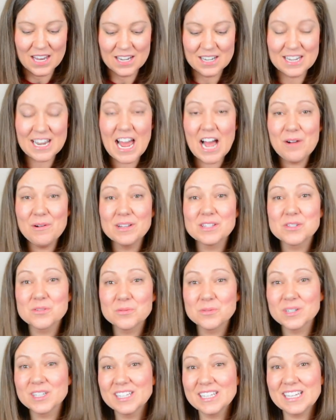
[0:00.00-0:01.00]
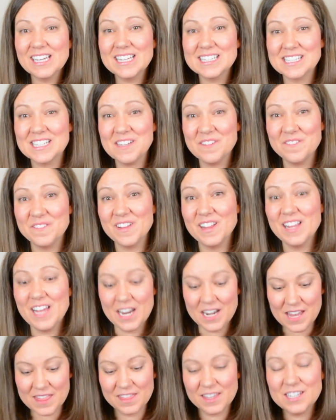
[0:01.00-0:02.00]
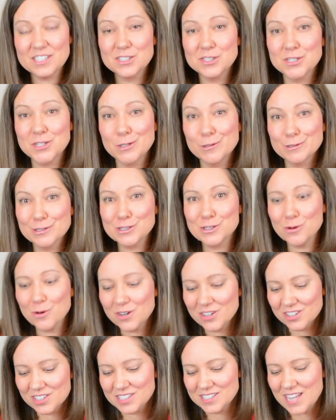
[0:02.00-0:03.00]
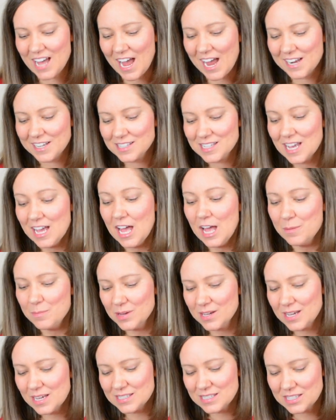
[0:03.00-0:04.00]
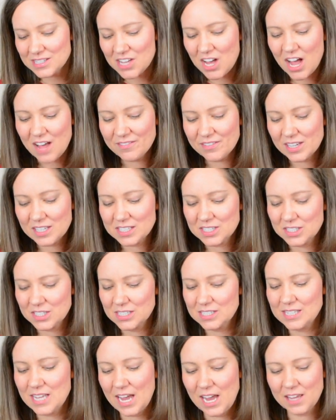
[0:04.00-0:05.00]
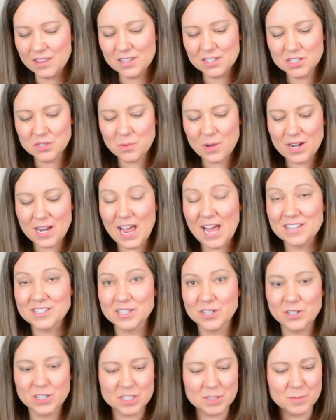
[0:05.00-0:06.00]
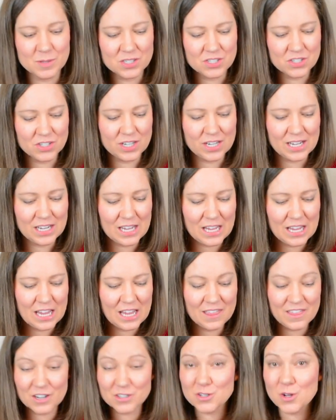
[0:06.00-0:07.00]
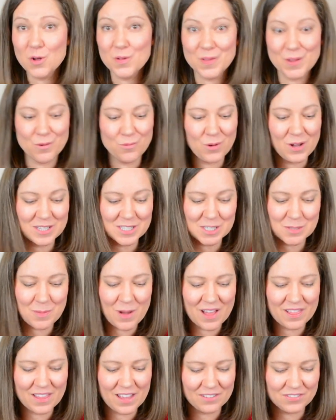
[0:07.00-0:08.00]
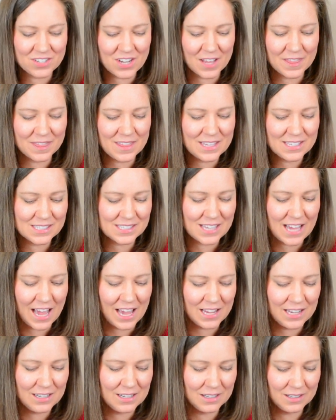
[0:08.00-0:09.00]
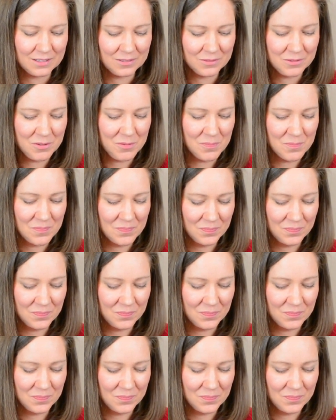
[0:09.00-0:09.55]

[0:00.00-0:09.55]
Now it's really easy to fill in these two shorter sides because it's obvious to say this one has a Christmas tree. There's only one spot left on this side. Whoop.